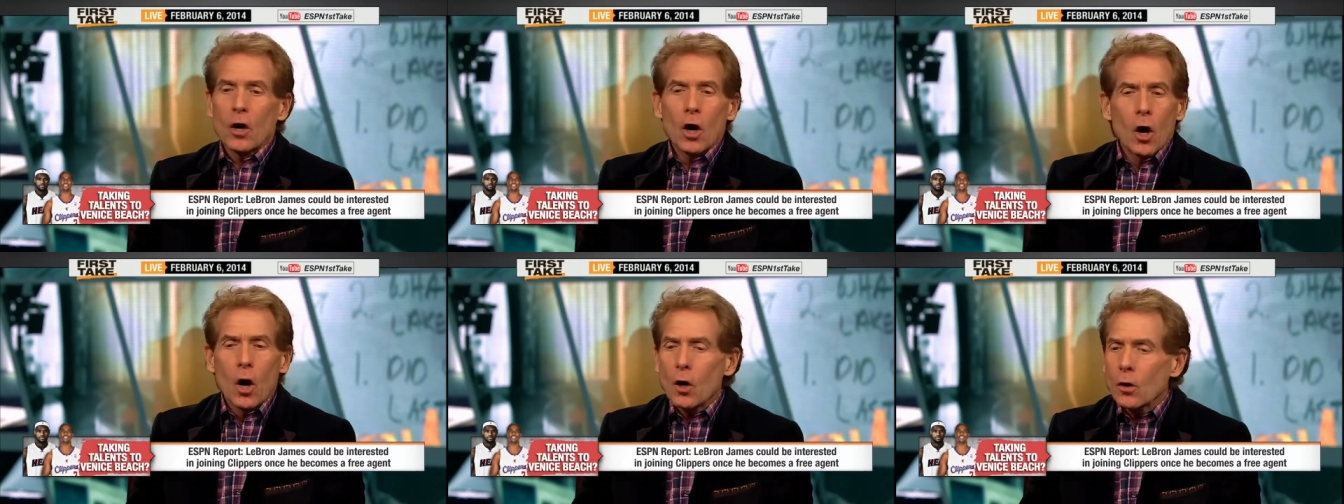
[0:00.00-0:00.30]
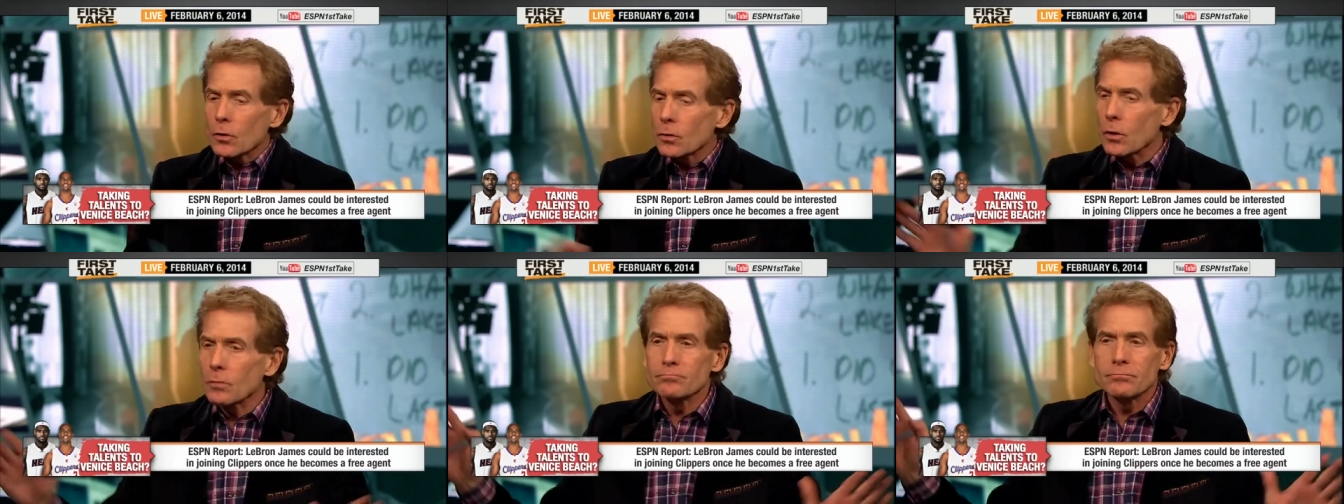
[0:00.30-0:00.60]

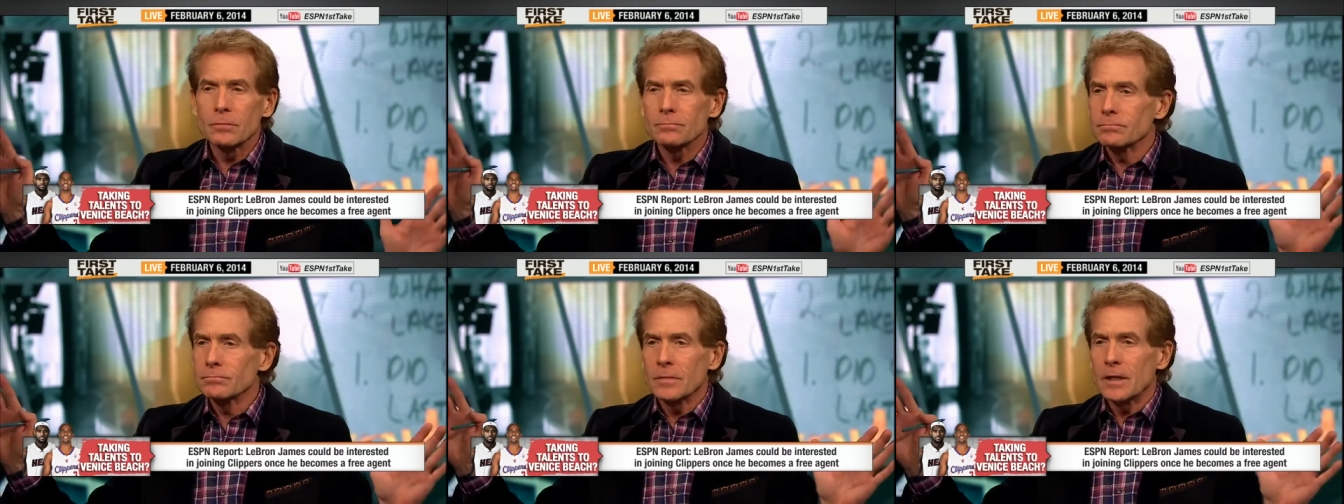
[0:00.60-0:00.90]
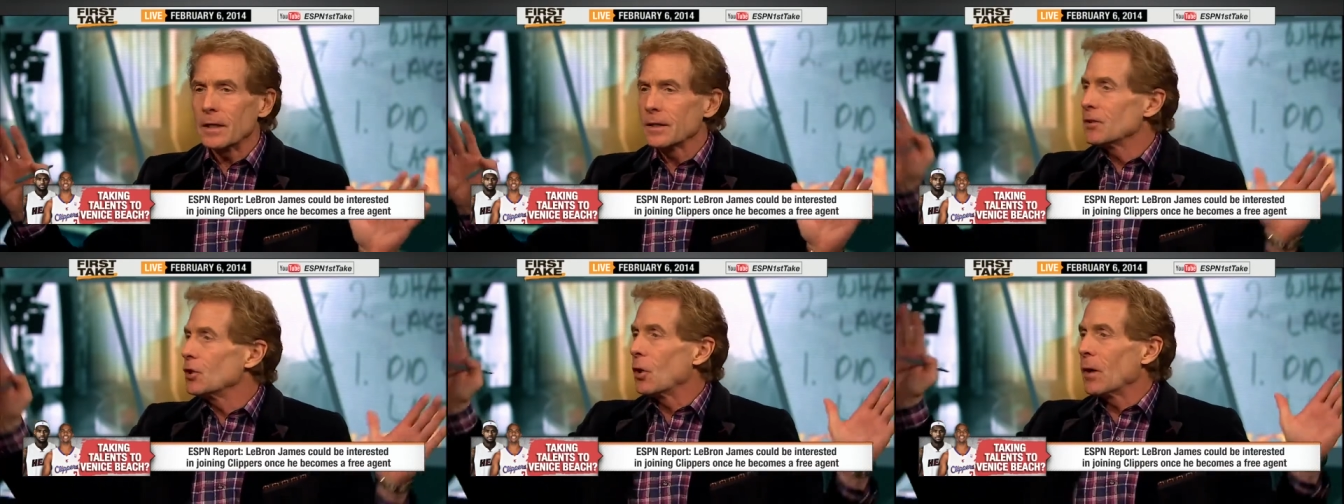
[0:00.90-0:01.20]
All
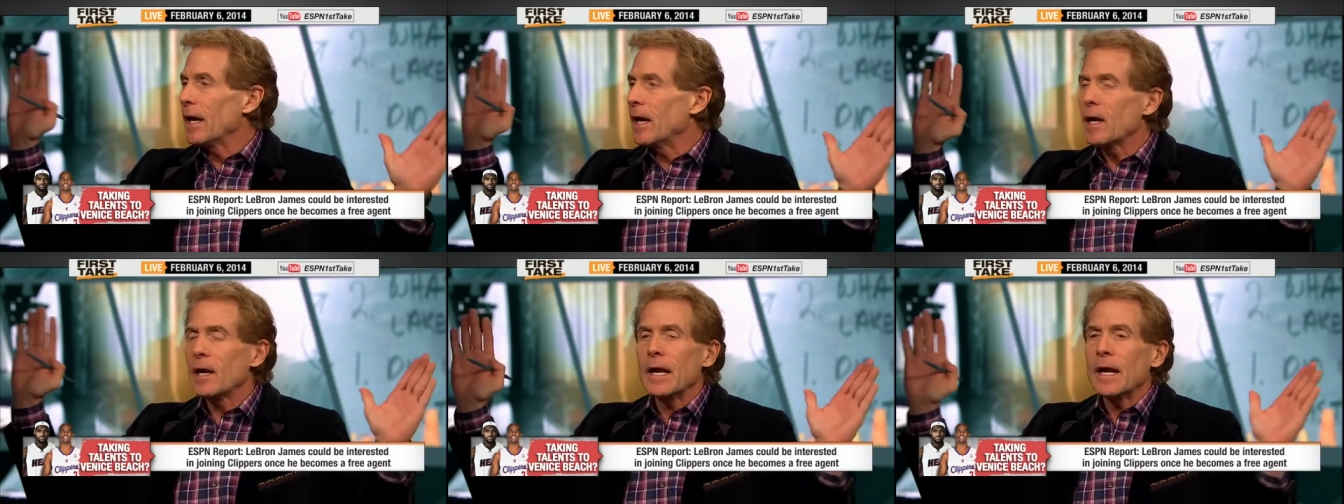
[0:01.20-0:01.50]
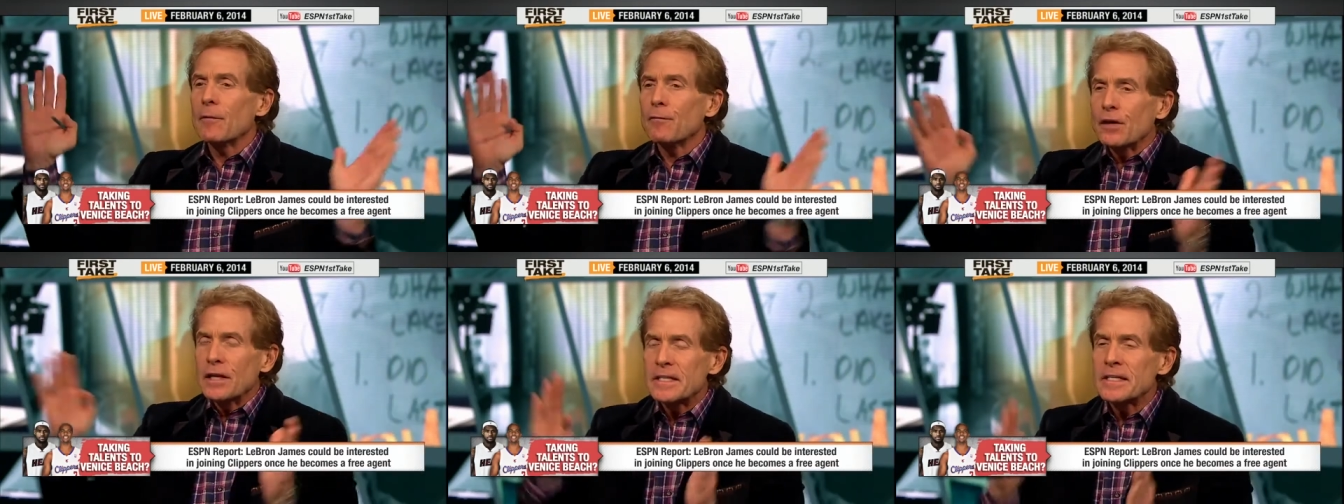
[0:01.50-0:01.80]
you know,
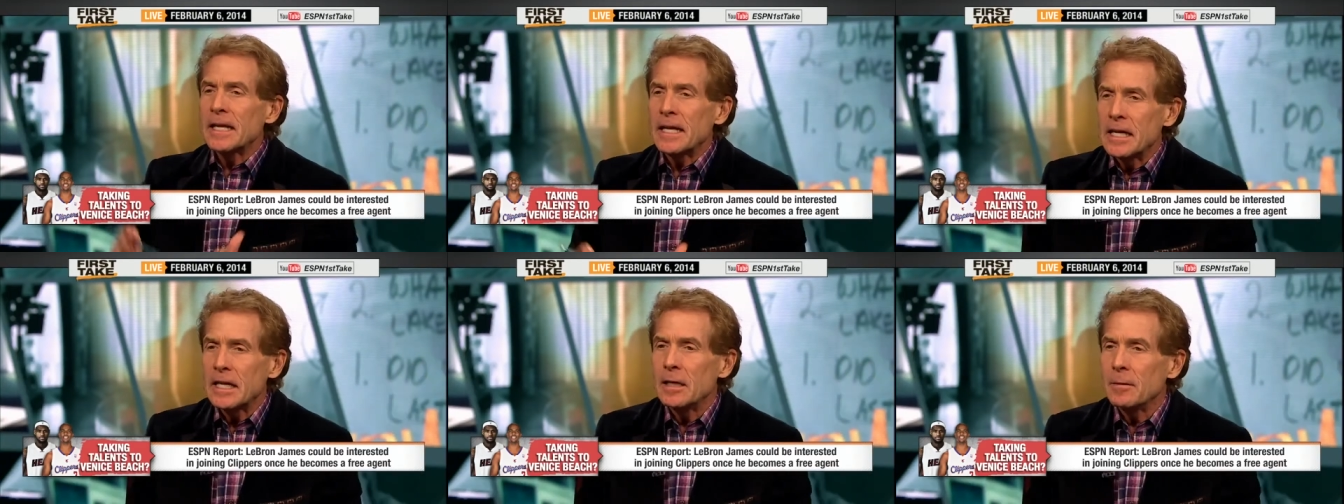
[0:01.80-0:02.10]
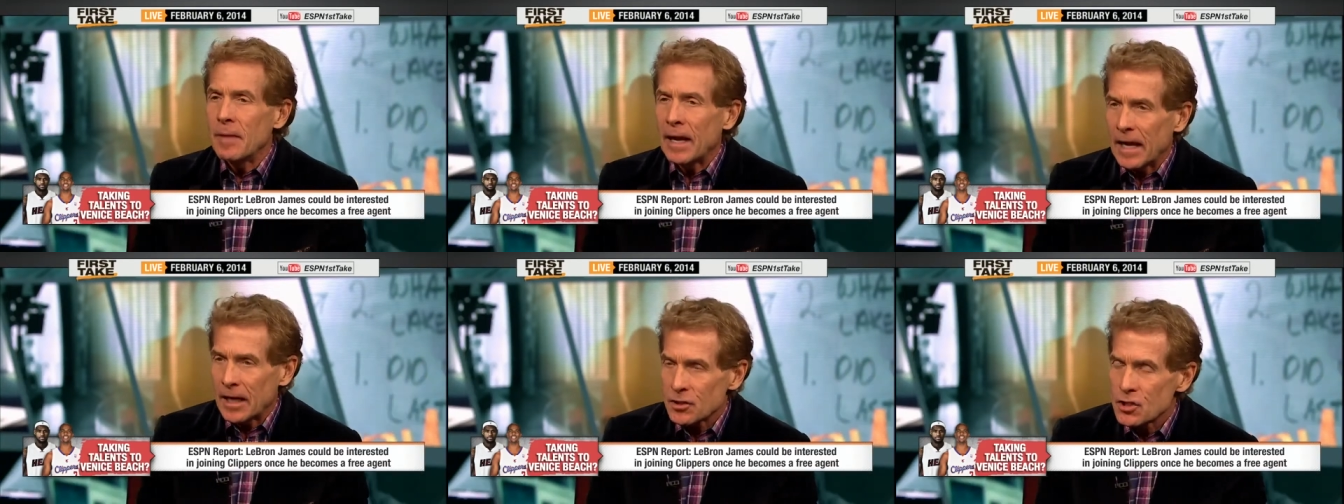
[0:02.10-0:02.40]
every
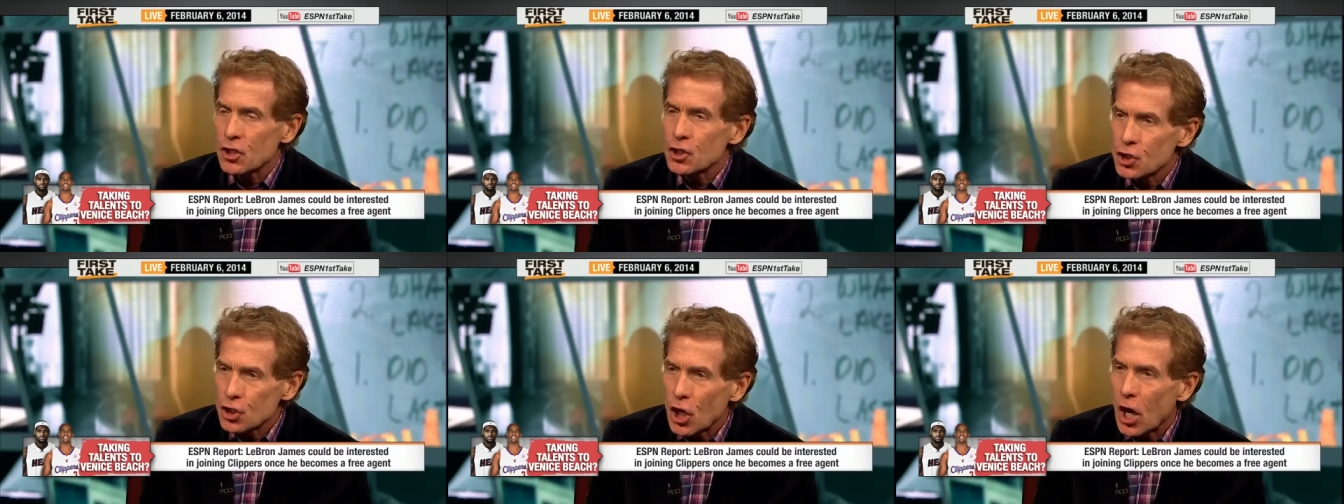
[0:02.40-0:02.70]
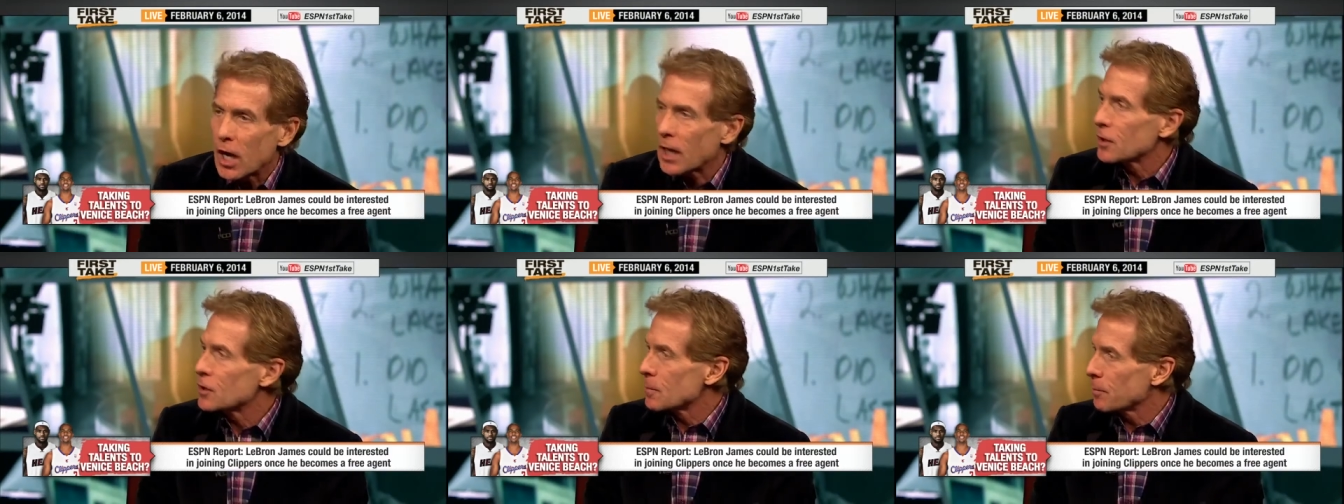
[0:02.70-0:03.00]
team has a
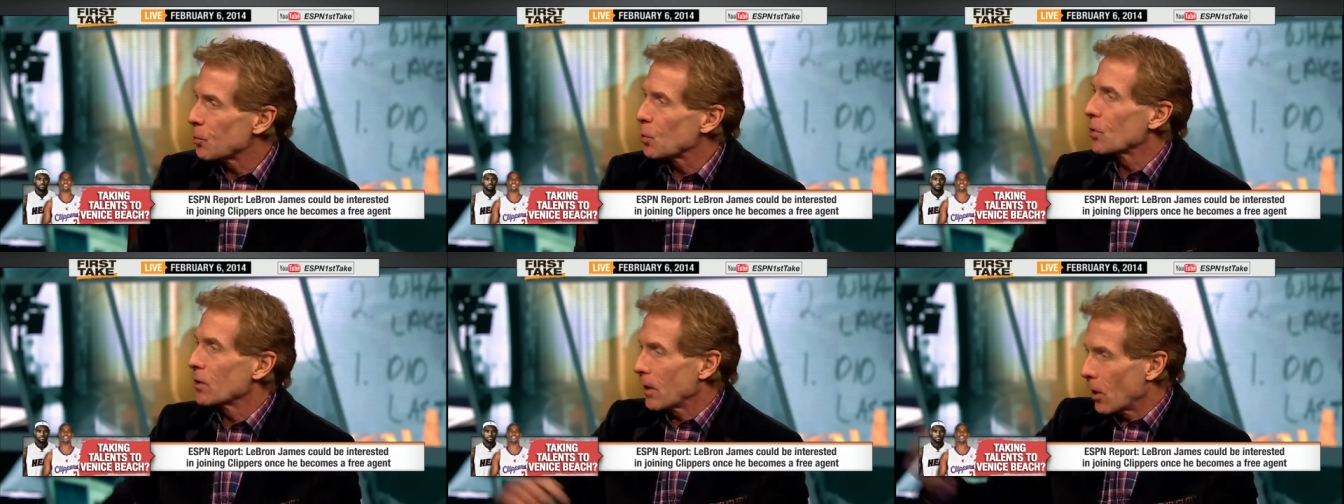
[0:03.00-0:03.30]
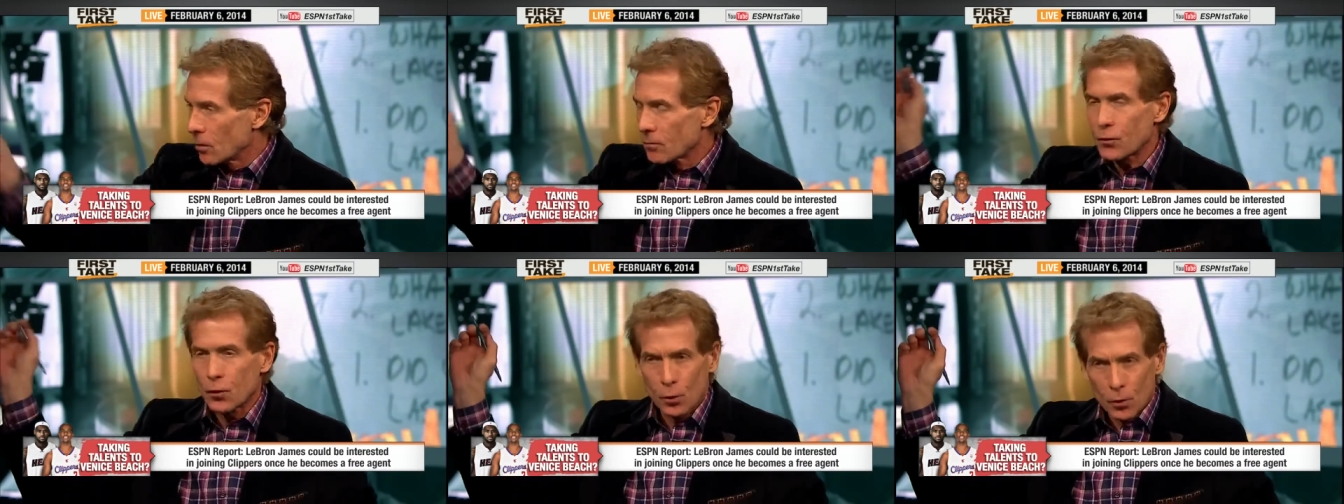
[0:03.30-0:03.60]
shot options. to pull
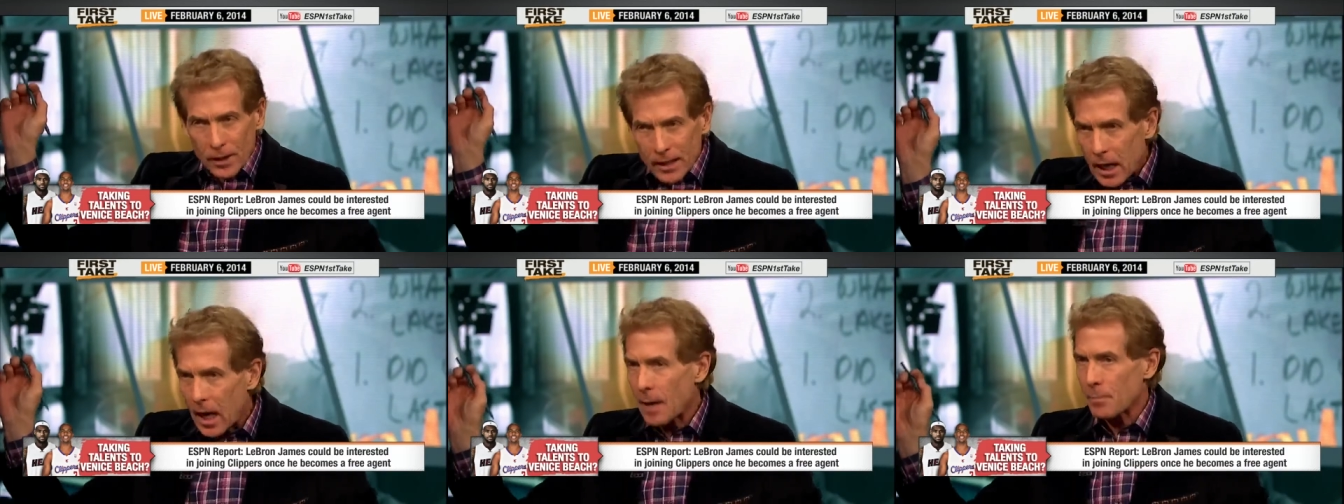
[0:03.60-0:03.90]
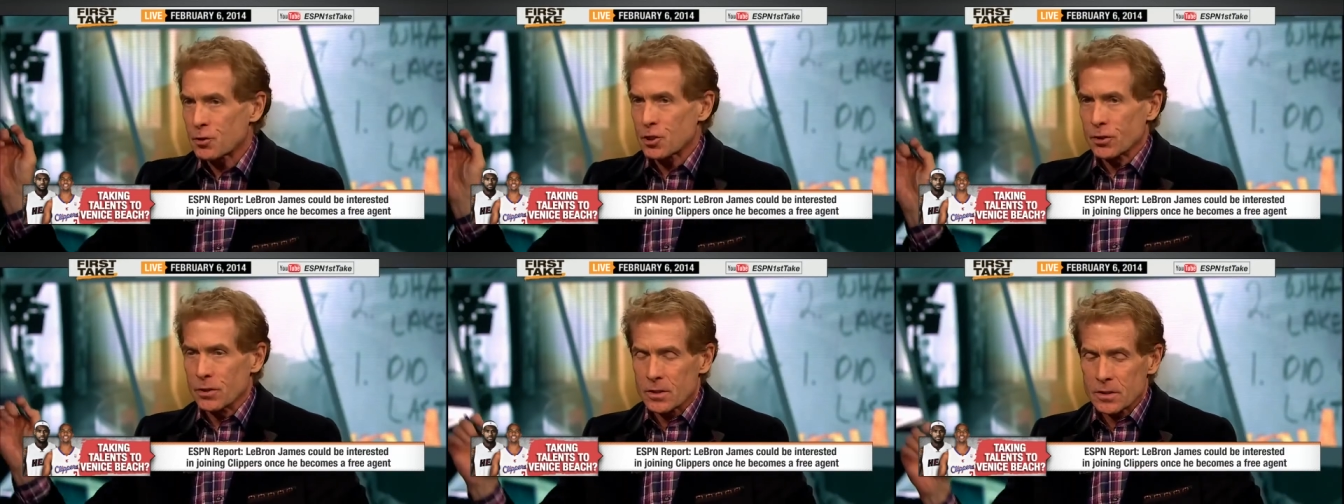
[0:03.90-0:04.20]
out 30
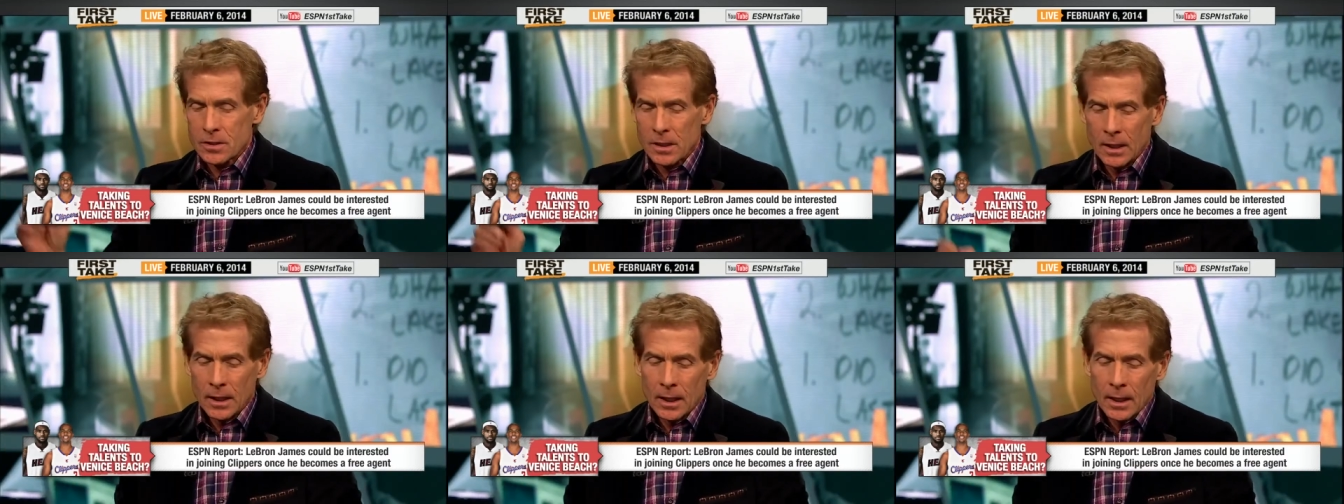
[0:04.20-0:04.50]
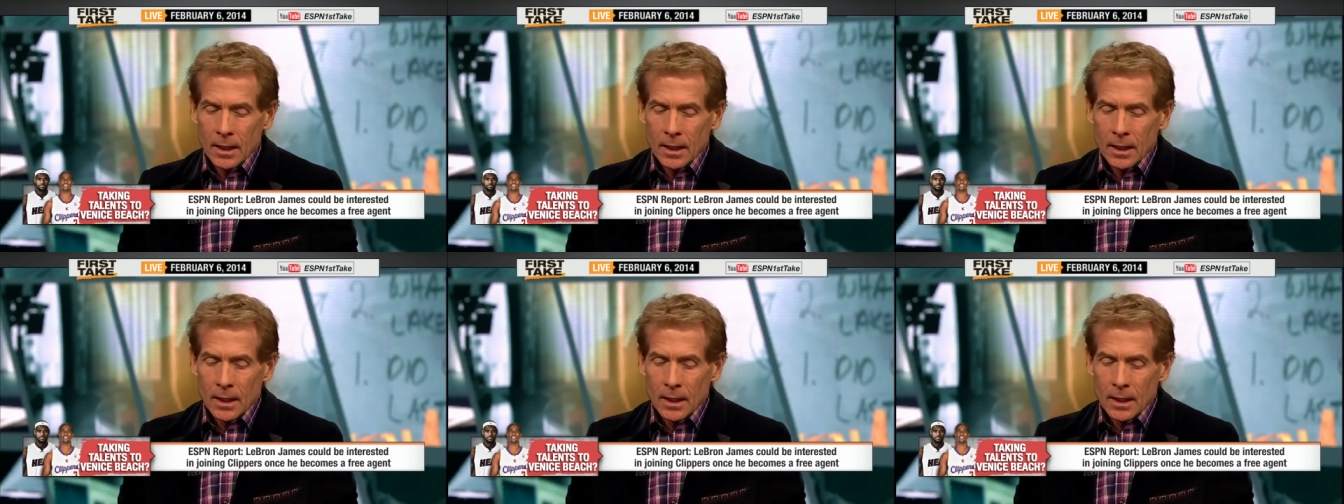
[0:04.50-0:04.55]
options.